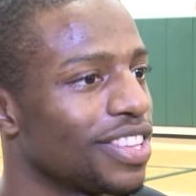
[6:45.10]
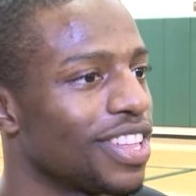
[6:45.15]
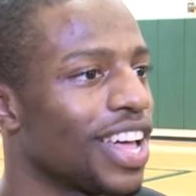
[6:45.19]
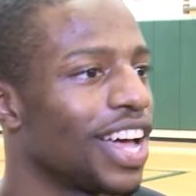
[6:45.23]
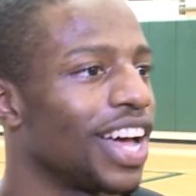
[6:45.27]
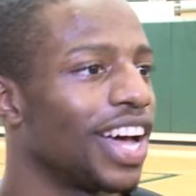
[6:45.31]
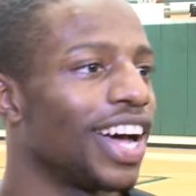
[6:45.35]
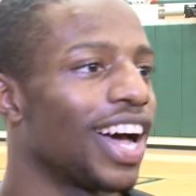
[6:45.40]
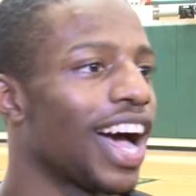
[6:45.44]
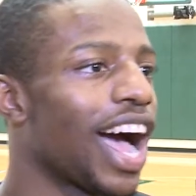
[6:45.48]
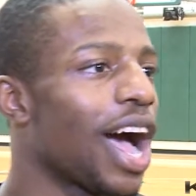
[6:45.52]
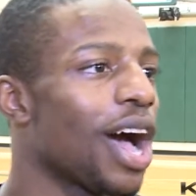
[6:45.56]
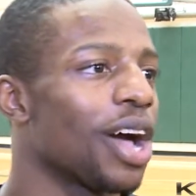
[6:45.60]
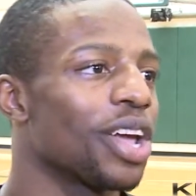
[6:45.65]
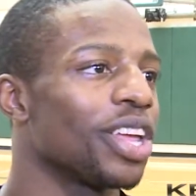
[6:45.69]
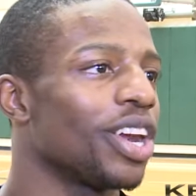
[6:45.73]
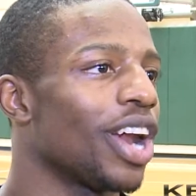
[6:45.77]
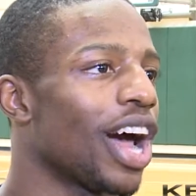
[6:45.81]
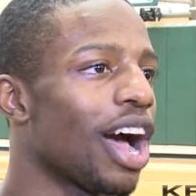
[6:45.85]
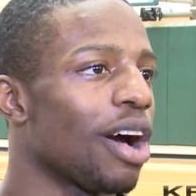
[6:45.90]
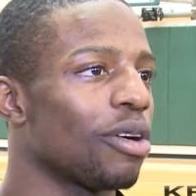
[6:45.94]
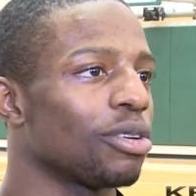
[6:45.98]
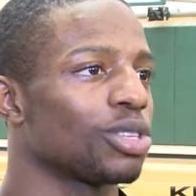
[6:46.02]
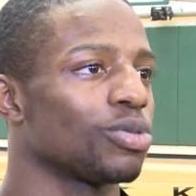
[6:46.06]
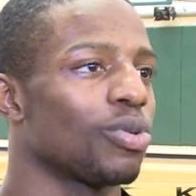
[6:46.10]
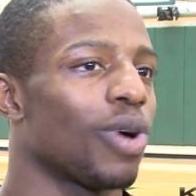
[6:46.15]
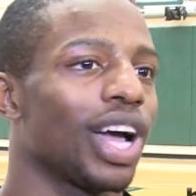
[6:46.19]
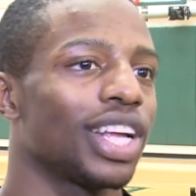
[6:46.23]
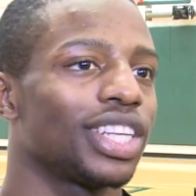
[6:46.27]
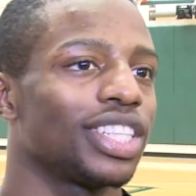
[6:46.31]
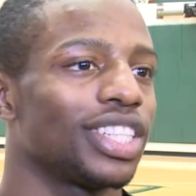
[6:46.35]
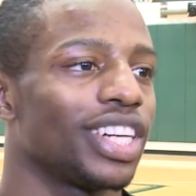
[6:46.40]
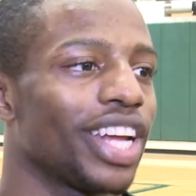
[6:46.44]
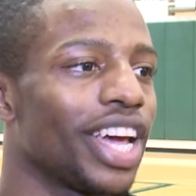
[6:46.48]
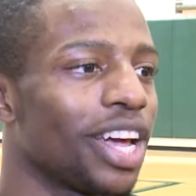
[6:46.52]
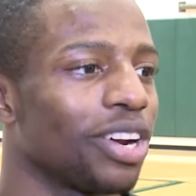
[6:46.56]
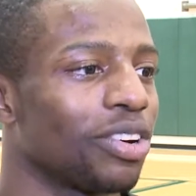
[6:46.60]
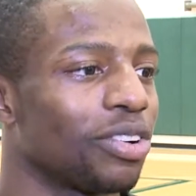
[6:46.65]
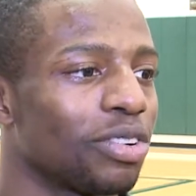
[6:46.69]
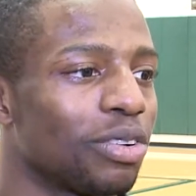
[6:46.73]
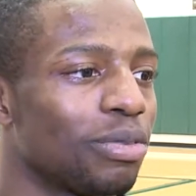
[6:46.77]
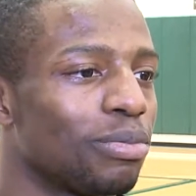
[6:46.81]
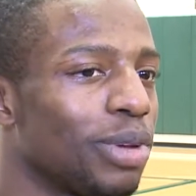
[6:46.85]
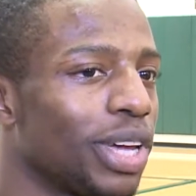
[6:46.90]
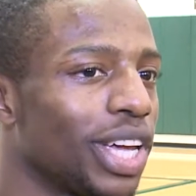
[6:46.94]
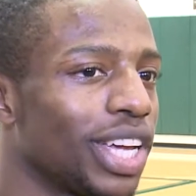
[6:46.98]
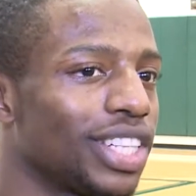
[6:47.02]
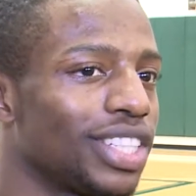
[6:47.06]
I was watching that on the
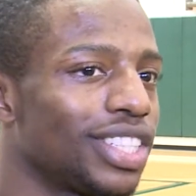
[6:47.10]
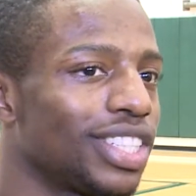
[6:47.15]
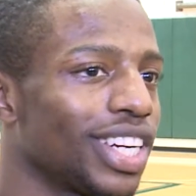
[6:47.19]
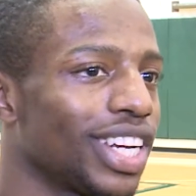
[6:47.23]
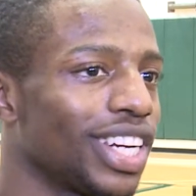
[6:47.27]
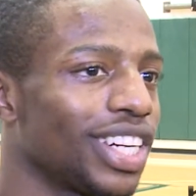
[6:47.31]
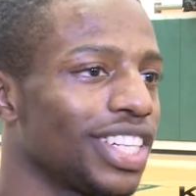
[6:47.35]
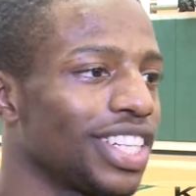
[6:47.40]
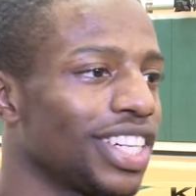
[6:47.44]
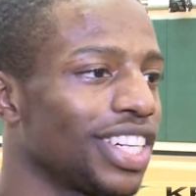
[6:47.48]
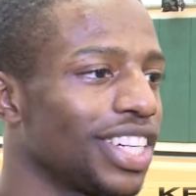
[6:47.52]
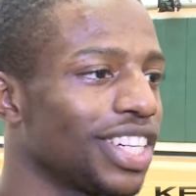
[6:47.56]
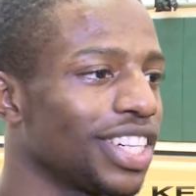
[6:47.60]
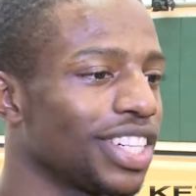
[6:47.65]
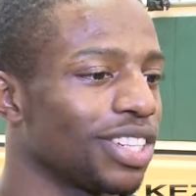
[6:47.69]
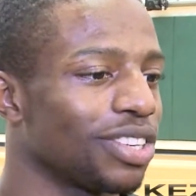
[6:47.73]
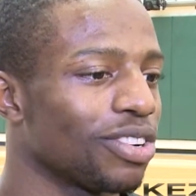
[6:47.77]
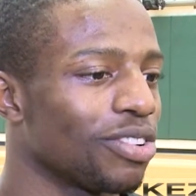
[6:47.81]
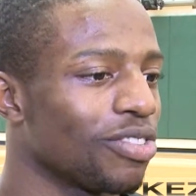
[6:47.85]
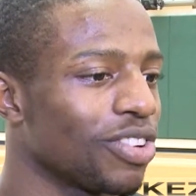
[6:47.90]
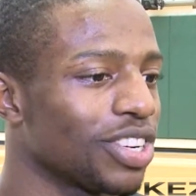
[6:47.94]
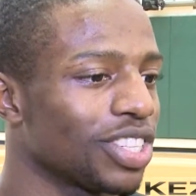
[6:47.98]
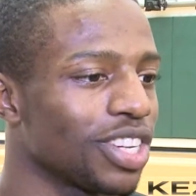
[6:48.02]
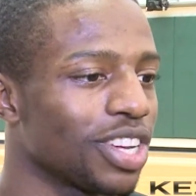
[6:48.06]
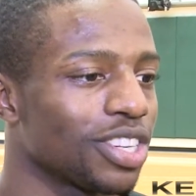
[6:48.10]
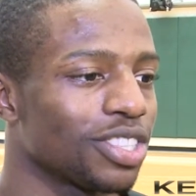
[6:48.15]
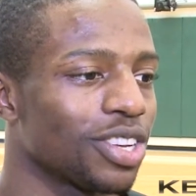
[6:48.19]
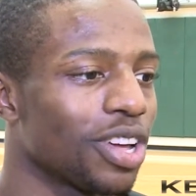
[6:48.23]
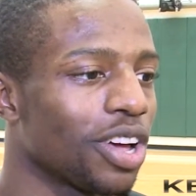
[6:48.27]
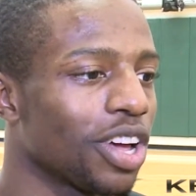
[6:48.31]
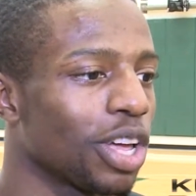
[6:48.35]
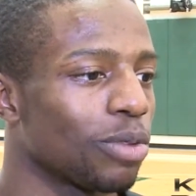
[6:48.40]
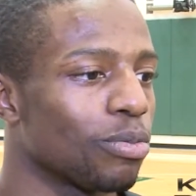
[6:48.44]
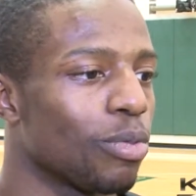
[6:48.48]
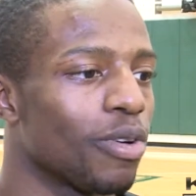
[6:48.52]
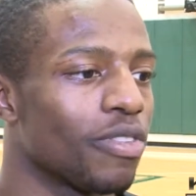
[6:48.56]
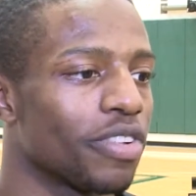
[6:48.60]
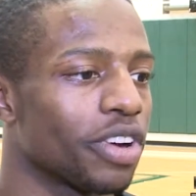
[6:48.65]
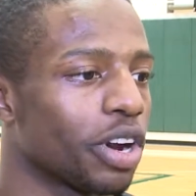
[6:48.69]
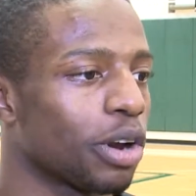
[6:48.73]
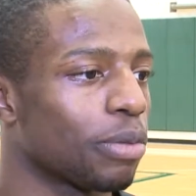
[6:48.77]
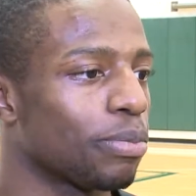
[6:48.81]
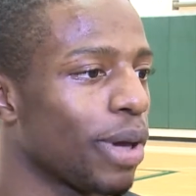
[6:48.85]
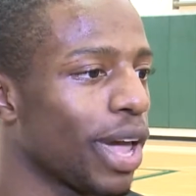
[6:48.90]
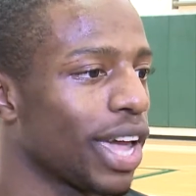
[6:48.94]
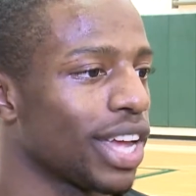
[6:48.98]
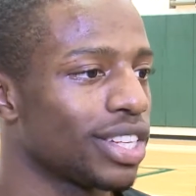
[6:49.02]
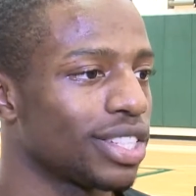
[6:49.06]
bench, and once I saw him over there
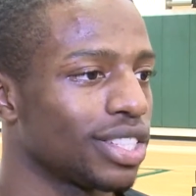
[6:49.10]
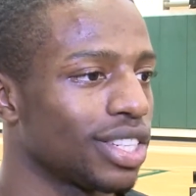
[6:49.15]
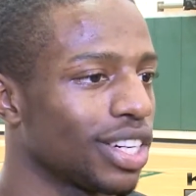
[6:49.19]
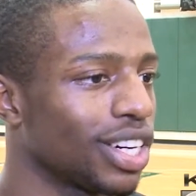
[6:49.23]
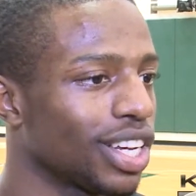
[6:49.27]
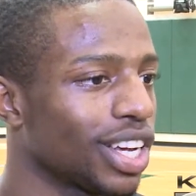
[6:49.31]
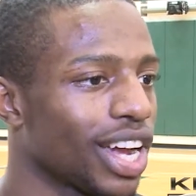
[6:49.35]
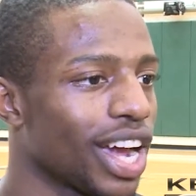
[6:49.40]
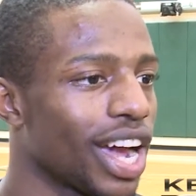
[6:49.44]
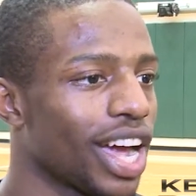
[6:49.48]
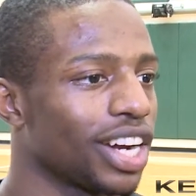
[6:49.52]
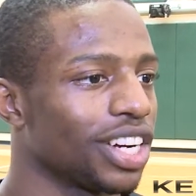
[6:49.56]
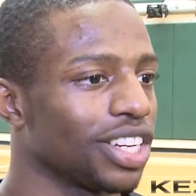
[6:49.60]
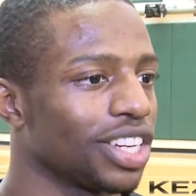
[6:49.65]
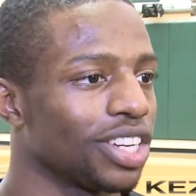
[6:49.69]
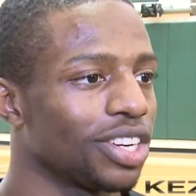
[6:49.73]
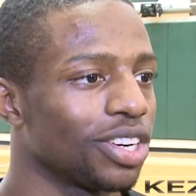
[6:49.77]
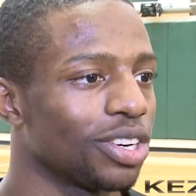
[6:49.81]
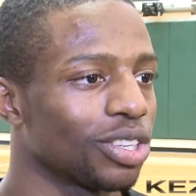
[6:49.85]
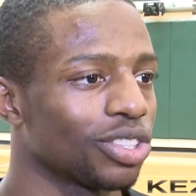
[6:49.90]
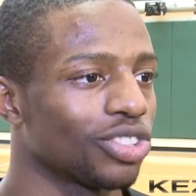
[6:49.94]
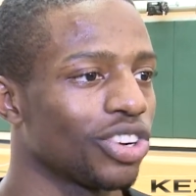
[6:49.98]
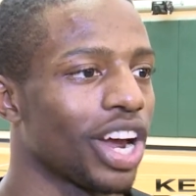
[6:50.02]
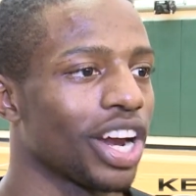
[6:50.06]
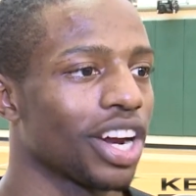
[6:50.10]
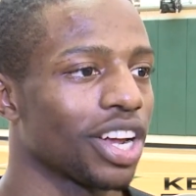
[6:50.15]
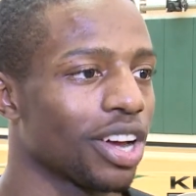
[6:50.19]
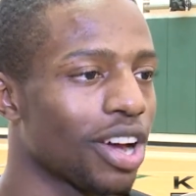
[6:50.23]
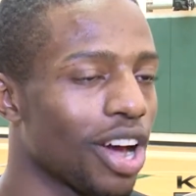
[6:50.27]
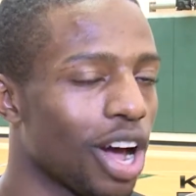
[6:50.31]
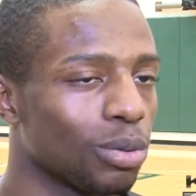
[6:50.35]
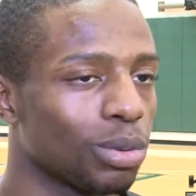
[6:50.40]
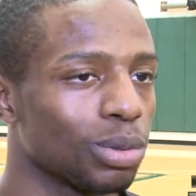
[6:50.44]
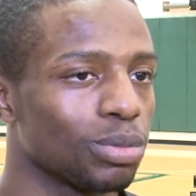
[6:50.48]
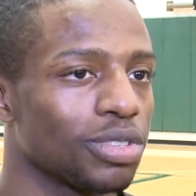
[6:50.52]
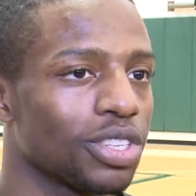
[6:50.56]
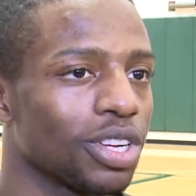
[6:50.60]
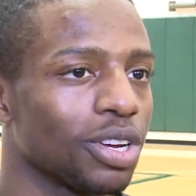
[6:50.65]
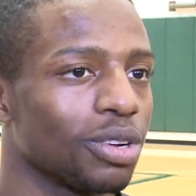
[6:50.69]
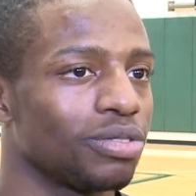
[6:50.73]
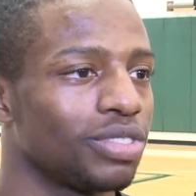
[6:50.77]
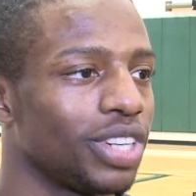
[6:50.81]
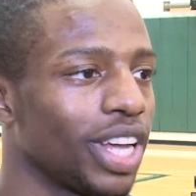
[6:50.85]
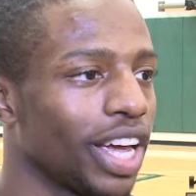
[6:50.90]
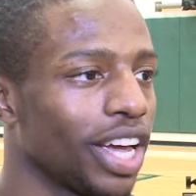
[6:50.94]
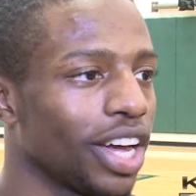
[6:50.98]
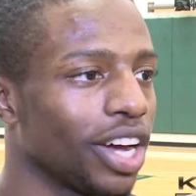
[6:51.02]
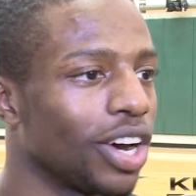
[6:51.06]
pacing and kind of, you know, trying to calm himself
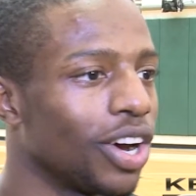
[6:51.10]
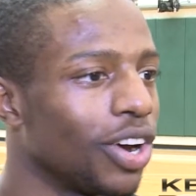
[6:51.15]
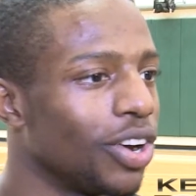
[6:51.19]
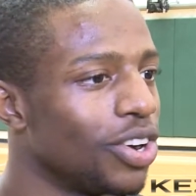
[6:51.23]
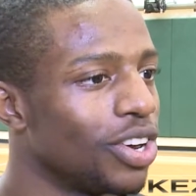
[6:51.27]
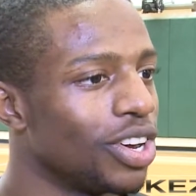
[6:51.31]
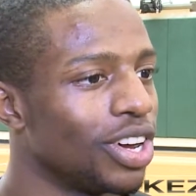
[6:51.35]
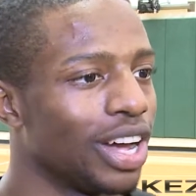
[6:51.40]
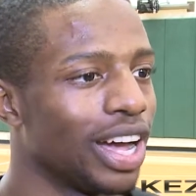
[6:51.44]
down,